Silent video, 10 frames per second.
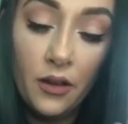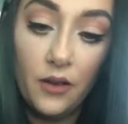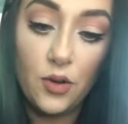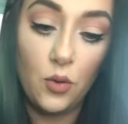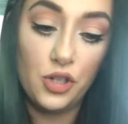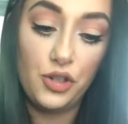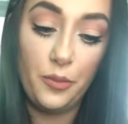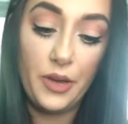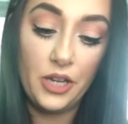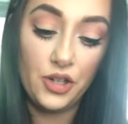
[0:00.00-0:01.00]
Of course, you'll
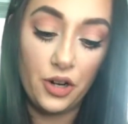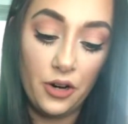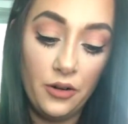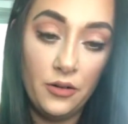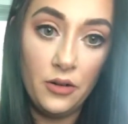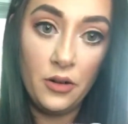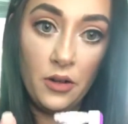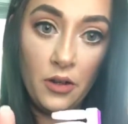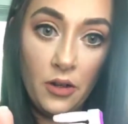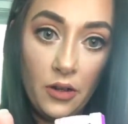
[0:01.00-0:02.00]
measure.
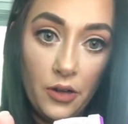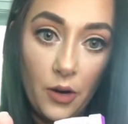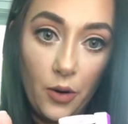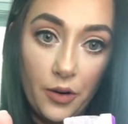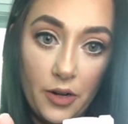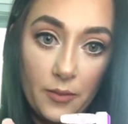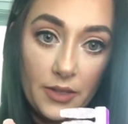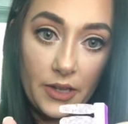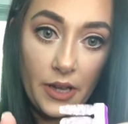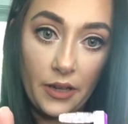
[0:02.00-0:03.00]
You'll hold it up and
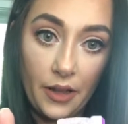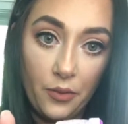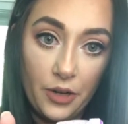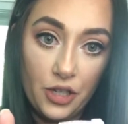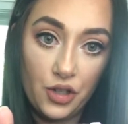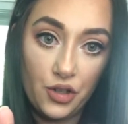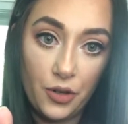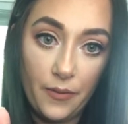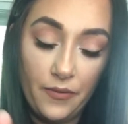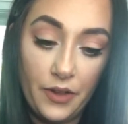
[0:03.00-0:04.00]
see like which
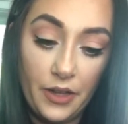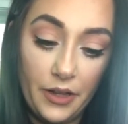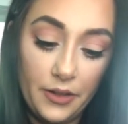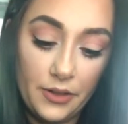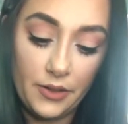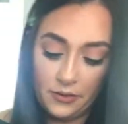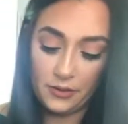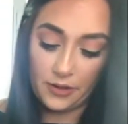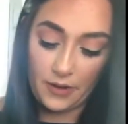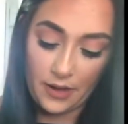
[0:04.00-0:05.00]
strip fits.
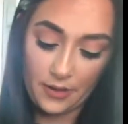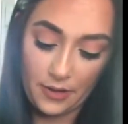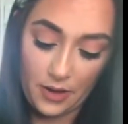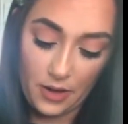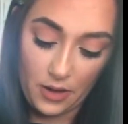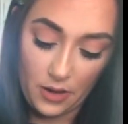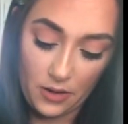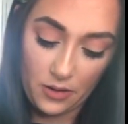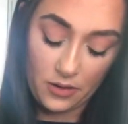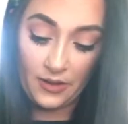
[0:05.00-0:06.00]
So I
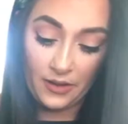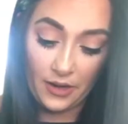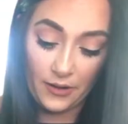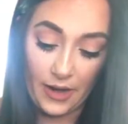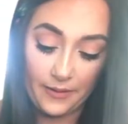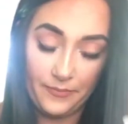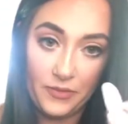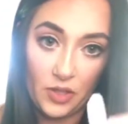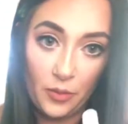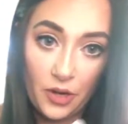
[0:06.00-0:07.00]
think, okay,
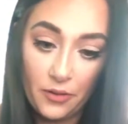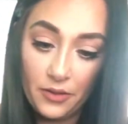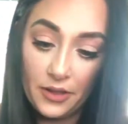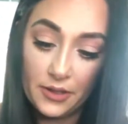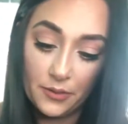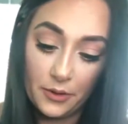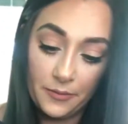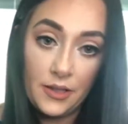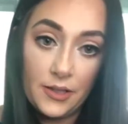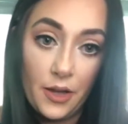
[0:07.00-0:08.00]
so I'm gonna go with this one.
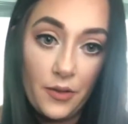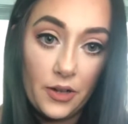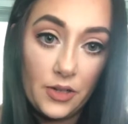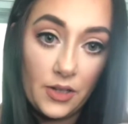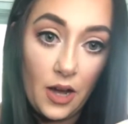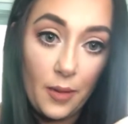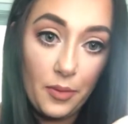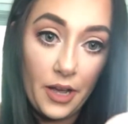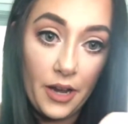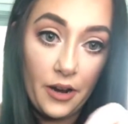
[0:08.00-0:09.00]
So there's a top
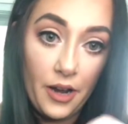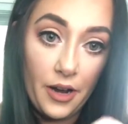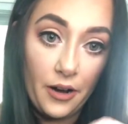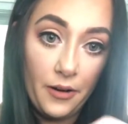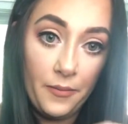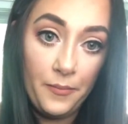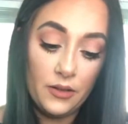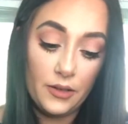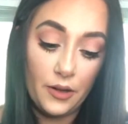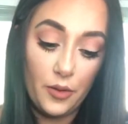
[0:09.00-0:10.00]
layer here.
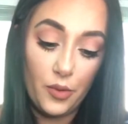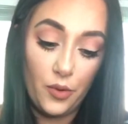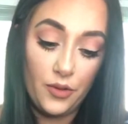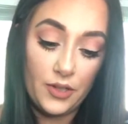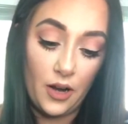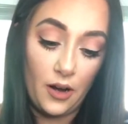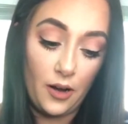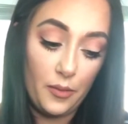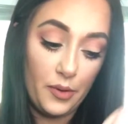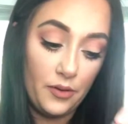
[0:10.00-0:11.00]
So you pull the
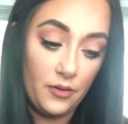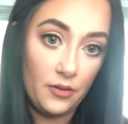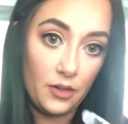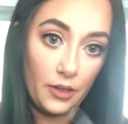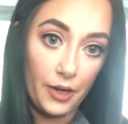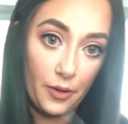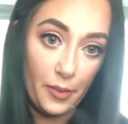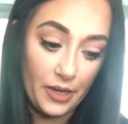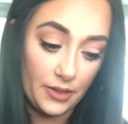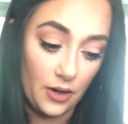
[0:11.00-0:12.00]
top clear
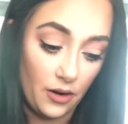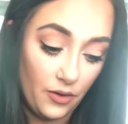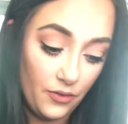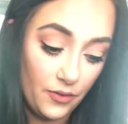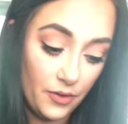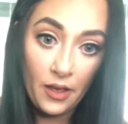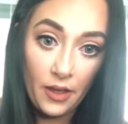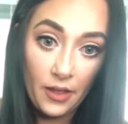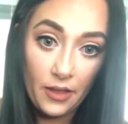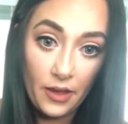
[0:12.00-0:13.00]
piece off.
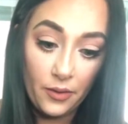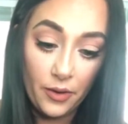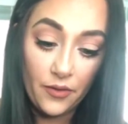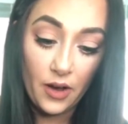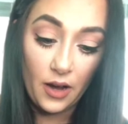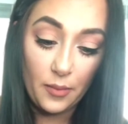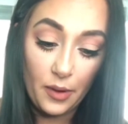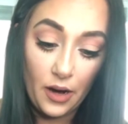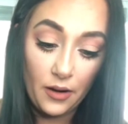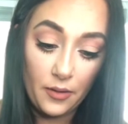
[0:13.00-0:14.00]
Then we've got a
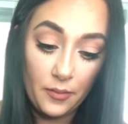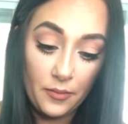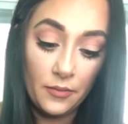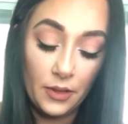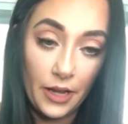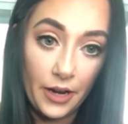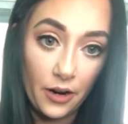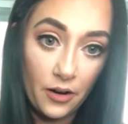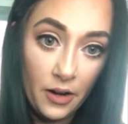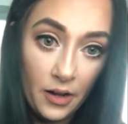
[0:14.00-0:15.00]
bottom
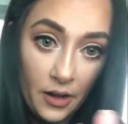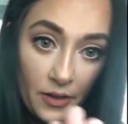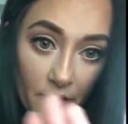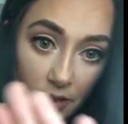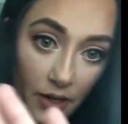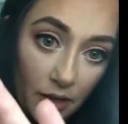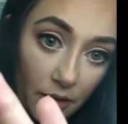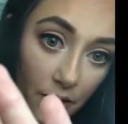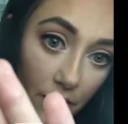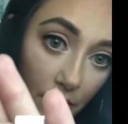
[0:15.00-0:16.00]
layer. There's like a
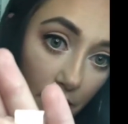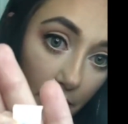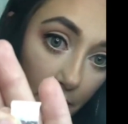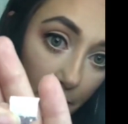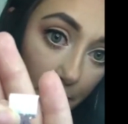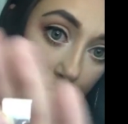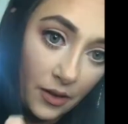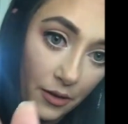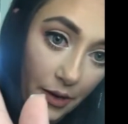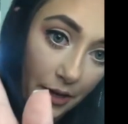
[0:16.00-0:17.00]
little, um,
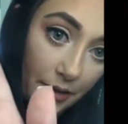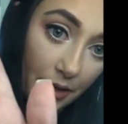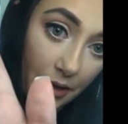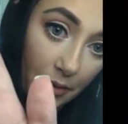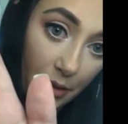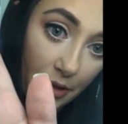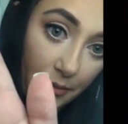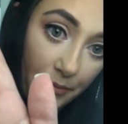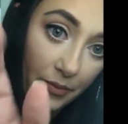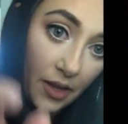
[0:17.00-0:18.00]
you can't see it, but
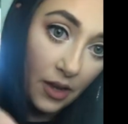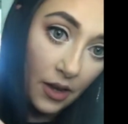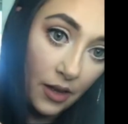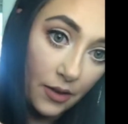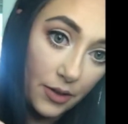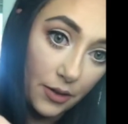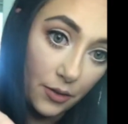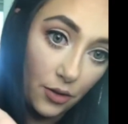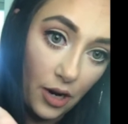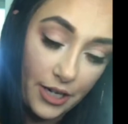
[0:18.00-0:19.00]
there's a little
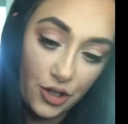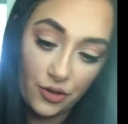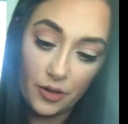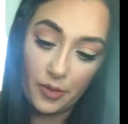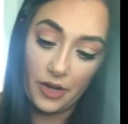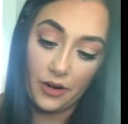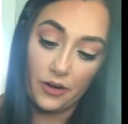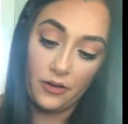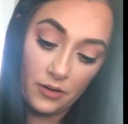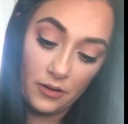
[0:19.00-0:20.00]
gray strip
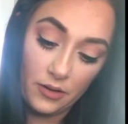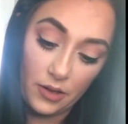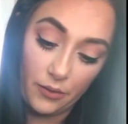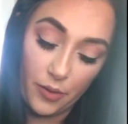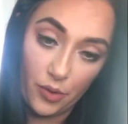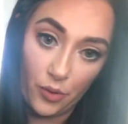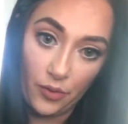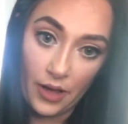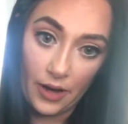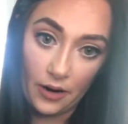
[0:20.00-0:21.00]
here. So we pull
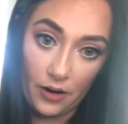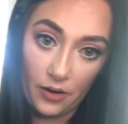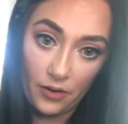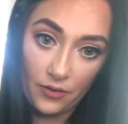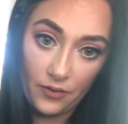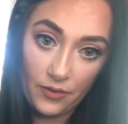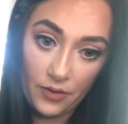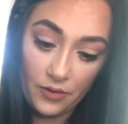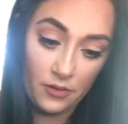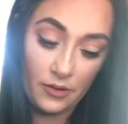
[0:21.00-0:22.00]
that off.
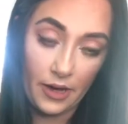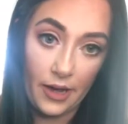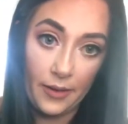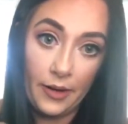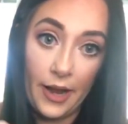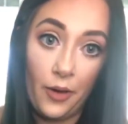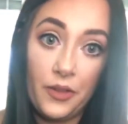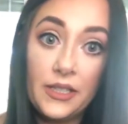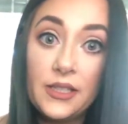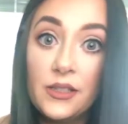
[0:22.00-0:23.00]
Okay, now
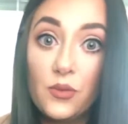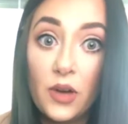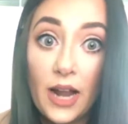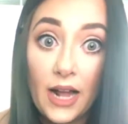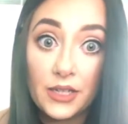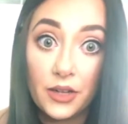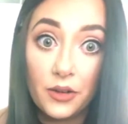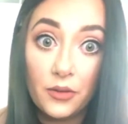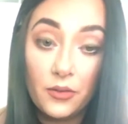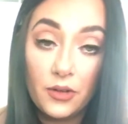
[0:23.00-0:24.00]
this is what I do.